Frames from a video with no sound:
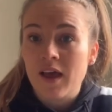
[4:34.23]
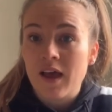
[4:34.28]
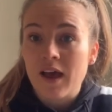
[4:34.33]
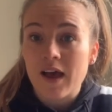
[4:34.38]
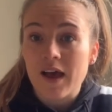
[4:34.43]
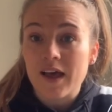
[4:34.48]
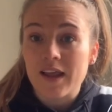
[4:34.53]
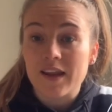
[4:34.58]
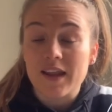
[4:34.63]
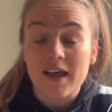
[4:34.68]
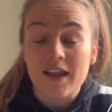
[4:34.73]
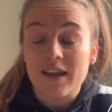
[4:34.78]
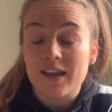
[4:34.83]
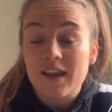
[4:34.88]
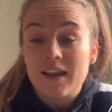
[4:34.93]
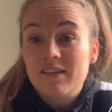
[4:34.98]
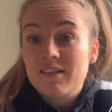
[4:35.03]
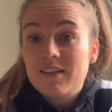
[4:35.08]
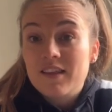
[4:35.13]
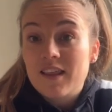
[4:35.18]
And, and
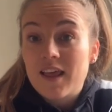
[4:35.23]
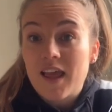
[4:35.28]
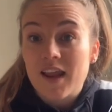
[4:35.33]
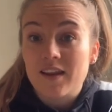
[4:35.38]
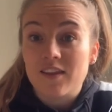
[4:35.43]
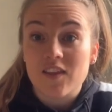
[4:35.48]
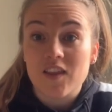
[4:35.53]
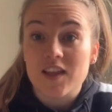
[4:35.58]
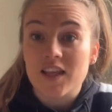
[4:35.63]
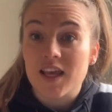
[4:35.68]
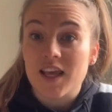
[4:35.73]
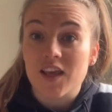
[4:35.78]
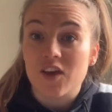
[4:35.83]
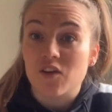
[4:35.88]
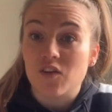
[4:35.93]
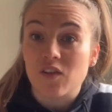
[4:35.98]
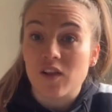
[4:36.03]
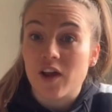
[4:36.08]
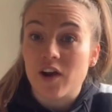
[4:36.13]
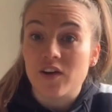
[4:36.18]
at the end of the day,
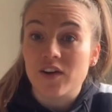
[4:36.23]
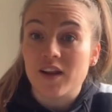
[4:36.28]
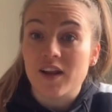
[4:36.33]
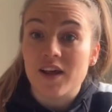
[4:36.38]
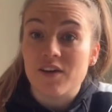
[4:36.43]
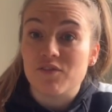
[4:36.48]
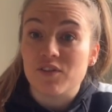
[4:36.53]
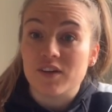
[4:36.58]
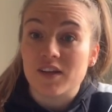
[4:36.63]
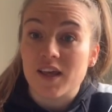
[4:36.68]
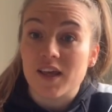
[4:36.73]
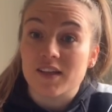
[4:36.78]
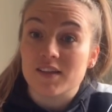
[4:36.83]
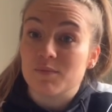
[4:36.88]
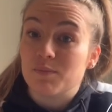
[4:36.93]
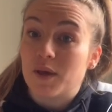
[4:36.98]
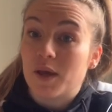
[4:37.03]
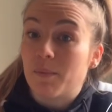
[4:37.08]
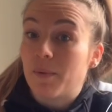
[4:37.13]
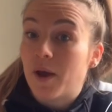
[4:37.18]
you're learning every day to
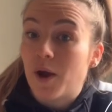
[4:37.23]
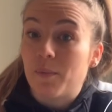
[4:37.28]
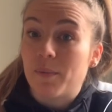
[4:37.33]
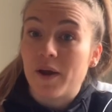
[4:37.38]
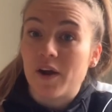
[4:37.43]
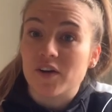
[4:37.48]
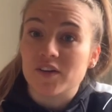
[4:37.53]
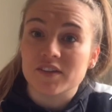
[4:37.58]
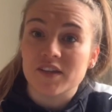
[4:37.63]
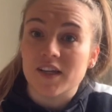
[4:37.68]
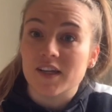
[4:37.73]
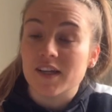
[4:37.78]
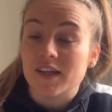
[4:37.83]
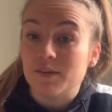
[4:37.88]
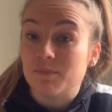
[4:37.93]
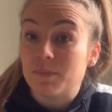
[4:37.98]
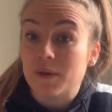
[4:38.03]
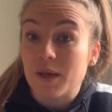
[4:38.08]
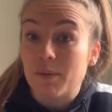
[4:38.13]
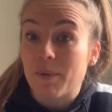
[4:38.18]
be a better person
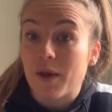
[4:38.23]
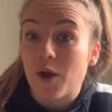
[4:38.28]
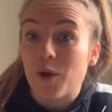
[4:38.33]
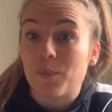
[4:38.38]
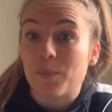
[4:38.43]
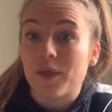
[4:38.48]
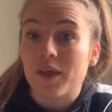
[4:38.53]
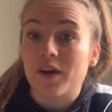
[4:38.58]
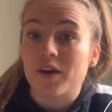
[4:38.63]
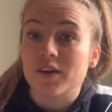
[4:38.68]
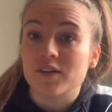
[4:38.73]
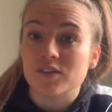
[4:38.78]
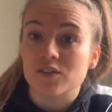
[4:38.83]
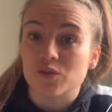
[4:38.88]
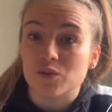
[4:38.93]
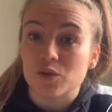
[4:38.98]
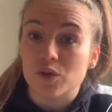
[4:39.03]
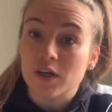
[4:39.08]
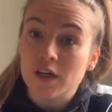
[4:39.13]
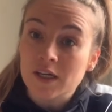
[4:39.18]
and be a better player.
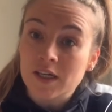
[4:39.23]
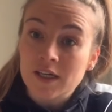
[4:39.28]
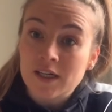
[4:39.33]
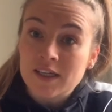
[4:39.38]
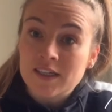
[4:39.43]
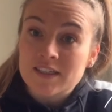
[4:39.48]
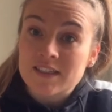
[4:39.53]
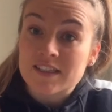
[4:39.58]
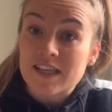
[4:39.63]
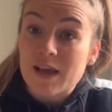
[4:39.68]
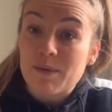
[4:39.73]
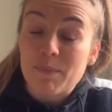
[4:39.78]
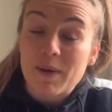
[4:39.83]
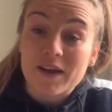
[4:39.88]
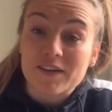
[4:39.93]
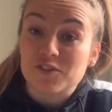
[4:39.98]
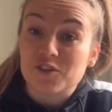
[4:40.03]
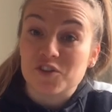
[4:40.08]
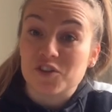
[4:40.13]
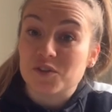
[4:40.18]
So,
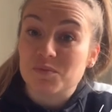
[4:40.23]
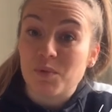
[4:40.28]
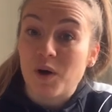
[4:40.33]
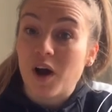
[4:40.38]
setbacks are just